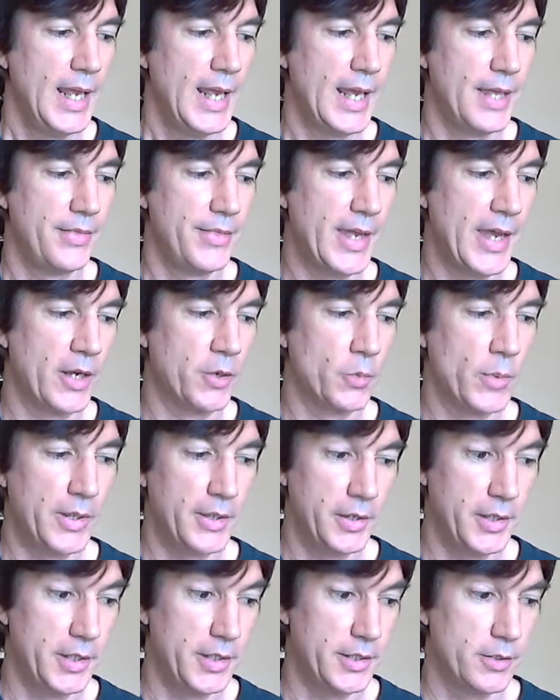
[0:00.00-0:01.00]
And
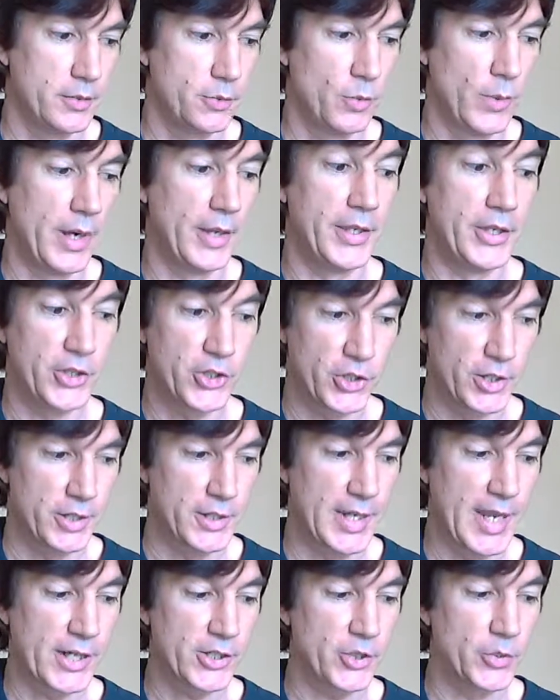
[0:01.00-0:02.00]
then where these
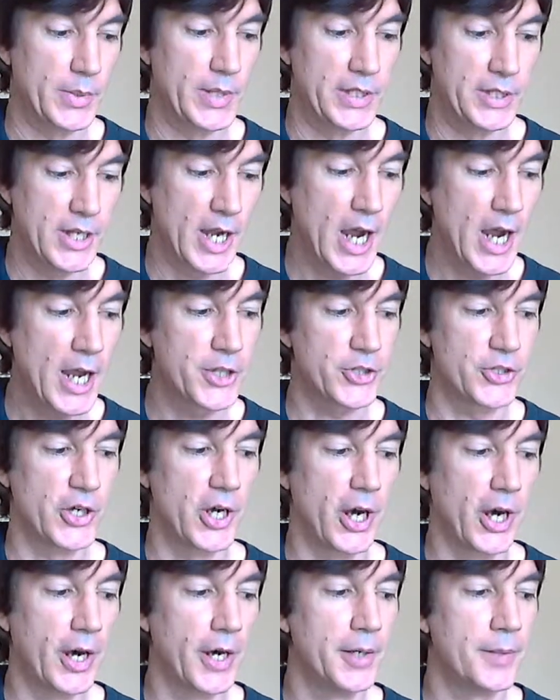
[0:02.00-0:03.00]
next 3 dots
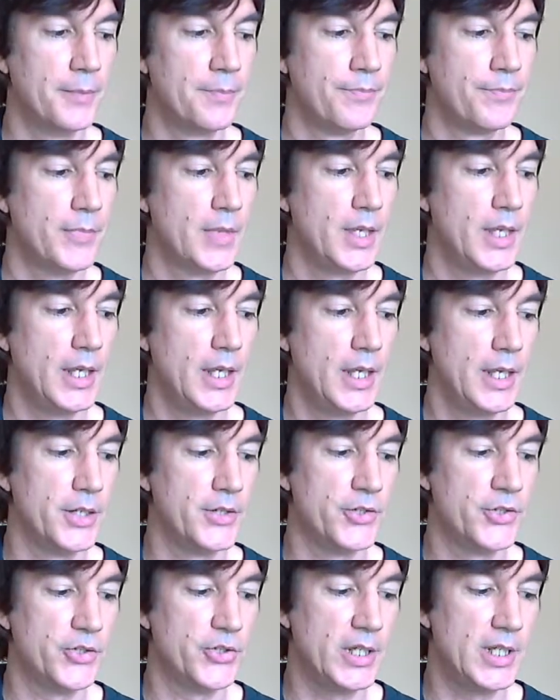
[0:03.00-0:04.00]
are
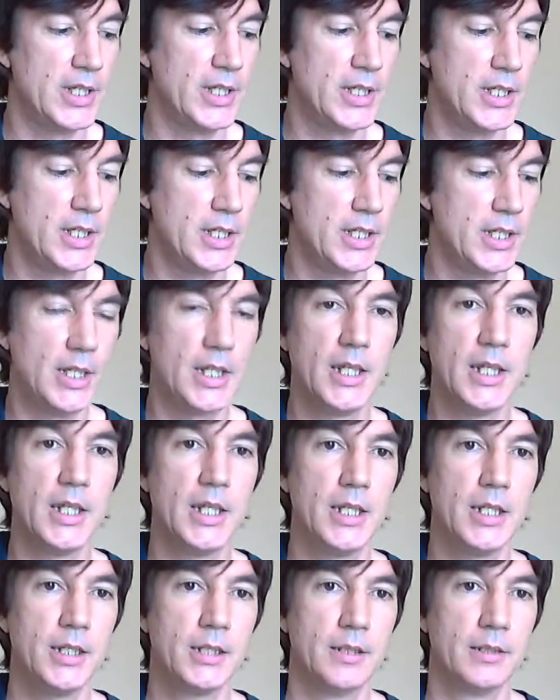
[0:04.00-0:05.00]
is C, D,
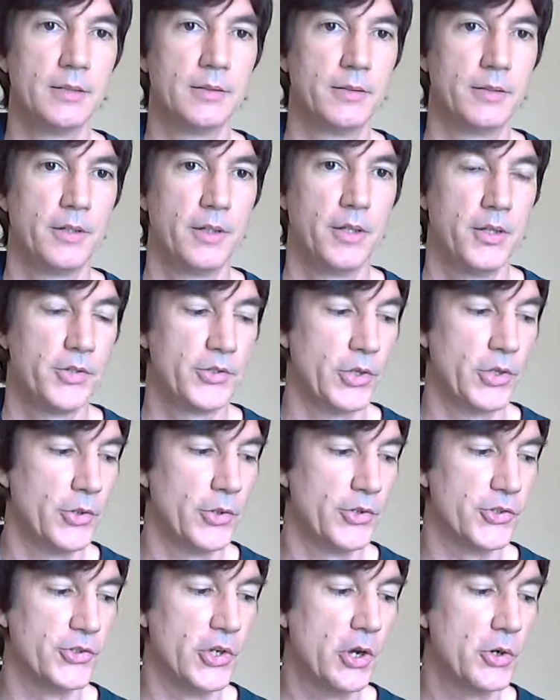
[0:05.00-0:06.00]
E. So
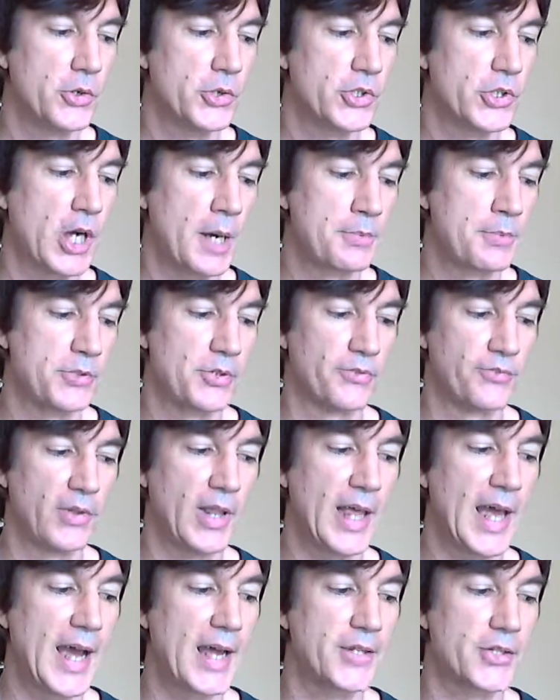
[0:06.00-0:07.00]
there's no sharps or
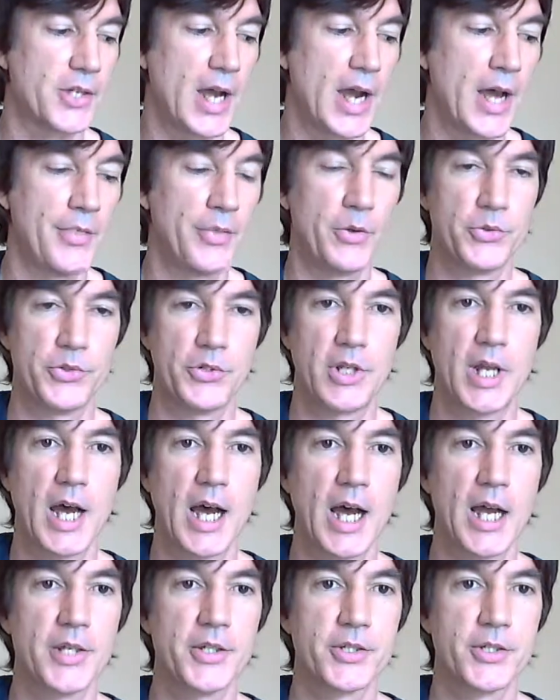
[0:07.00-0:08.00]
flats on those
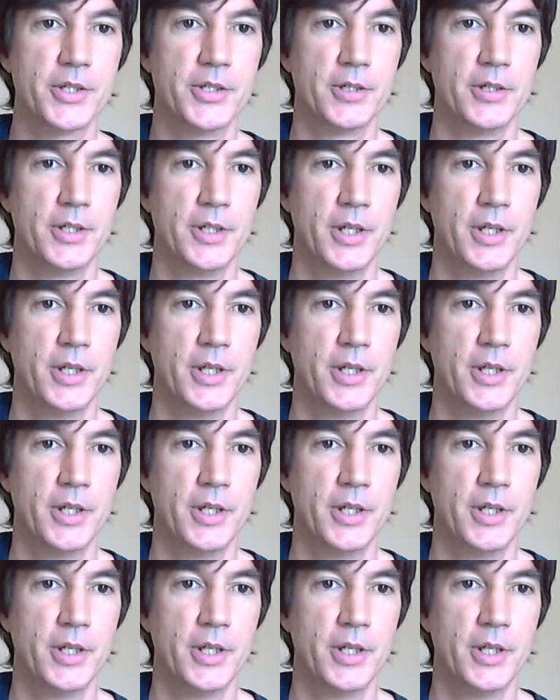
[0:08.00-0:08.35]
dots.